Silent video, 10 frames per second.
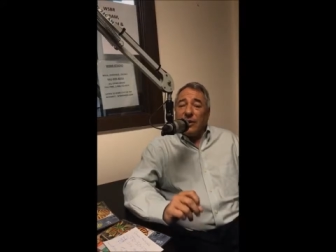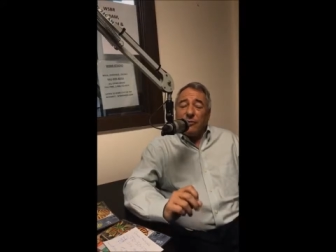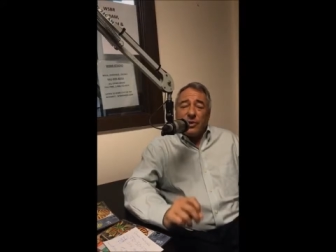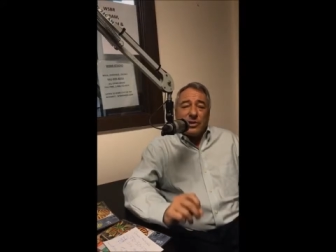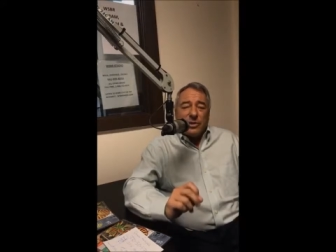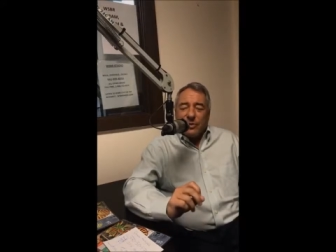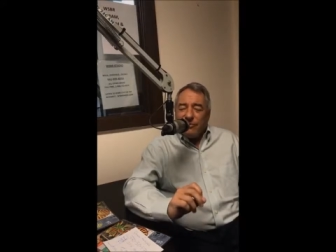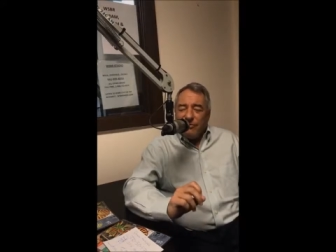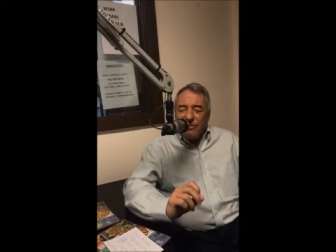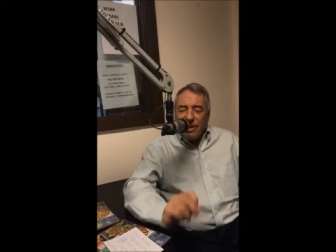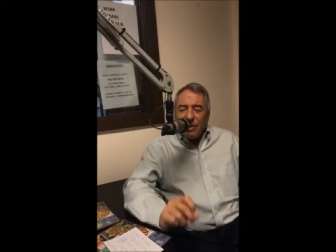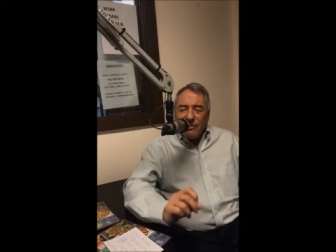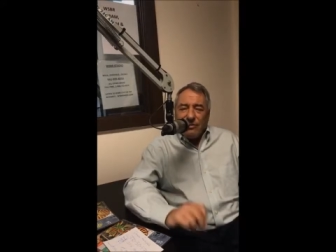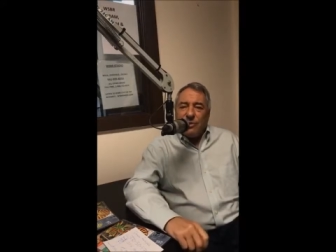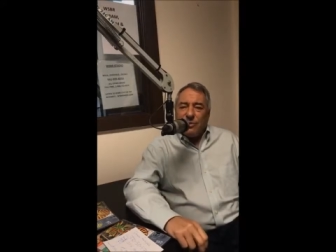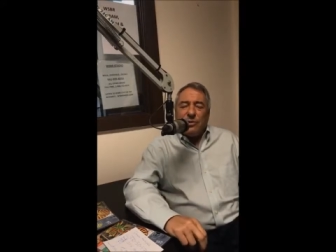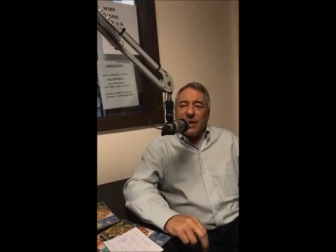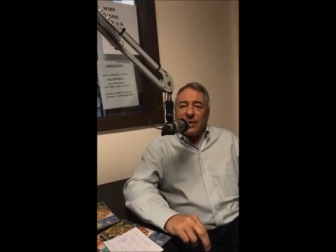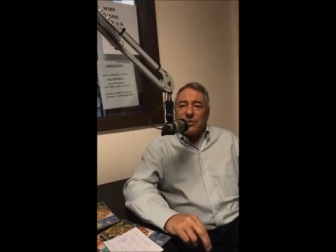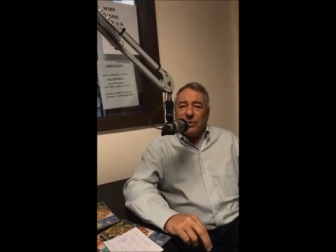of which there are very few who
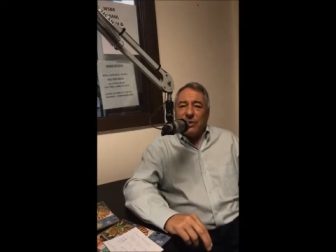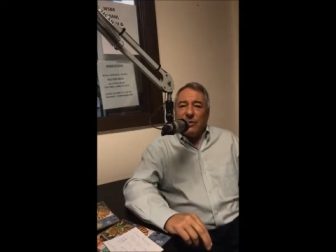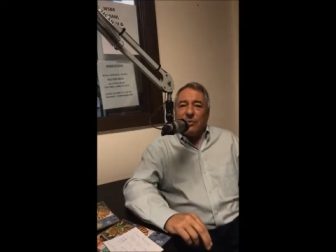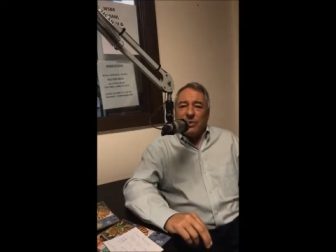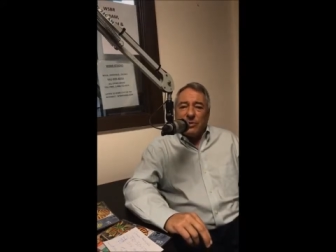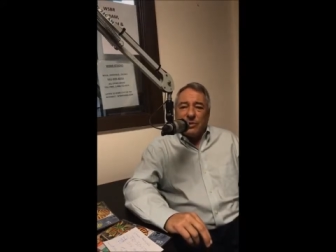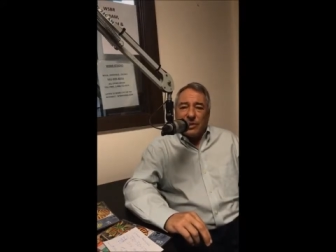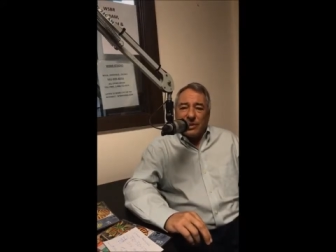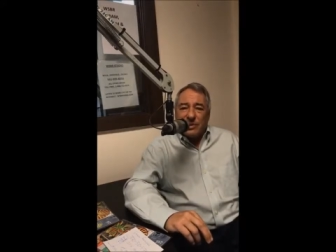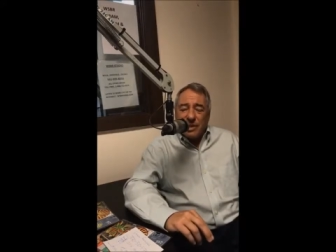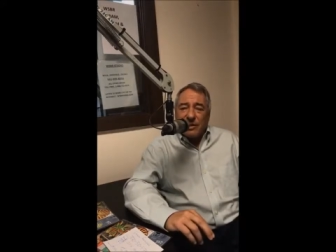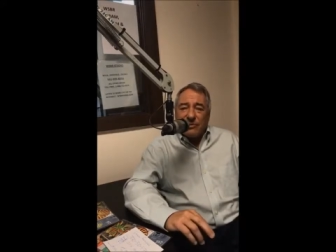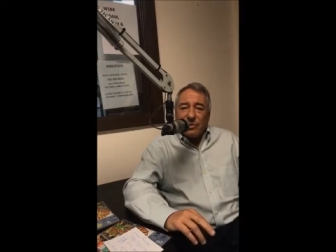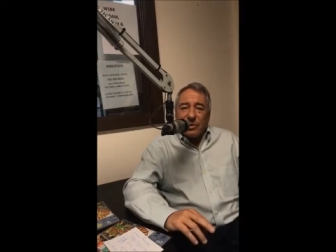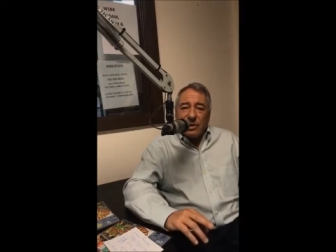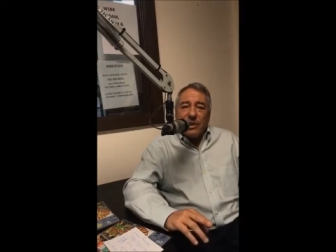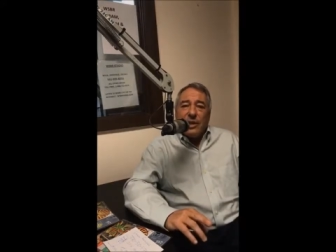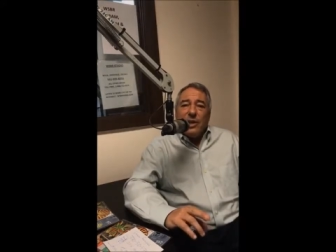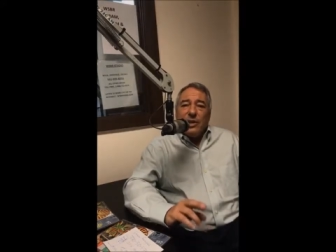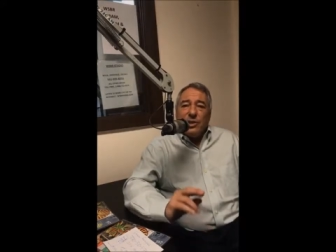actually know what they're doing in South Florida,
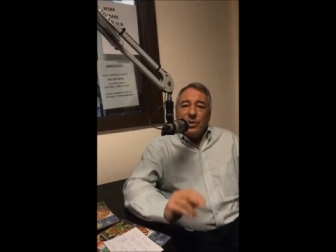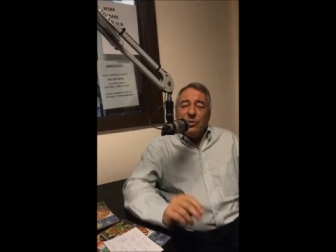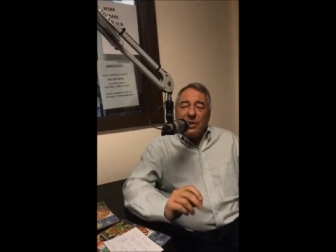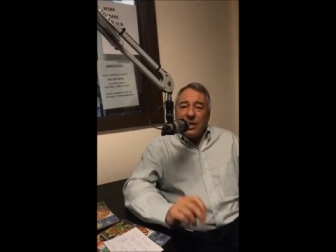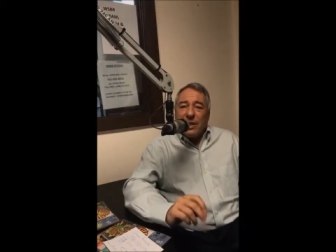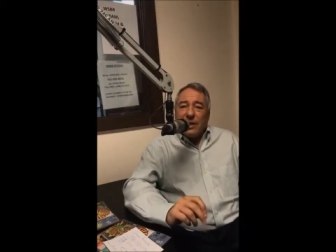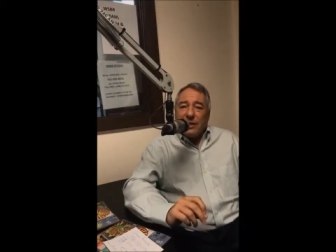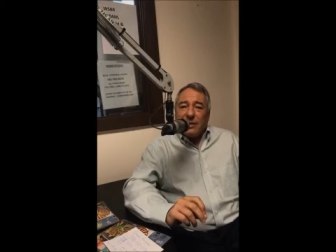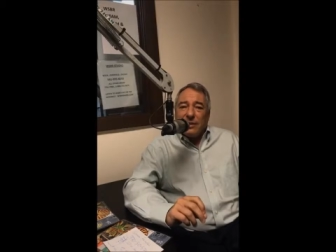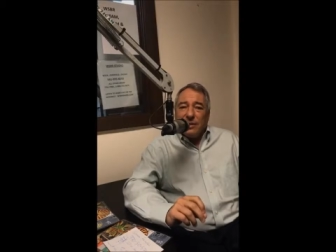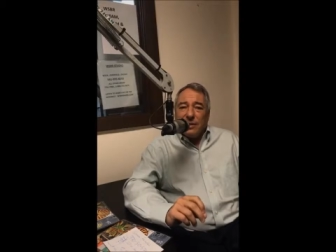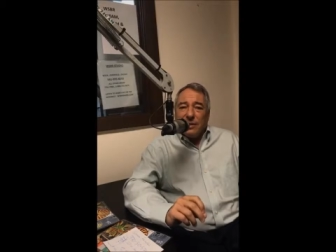you can,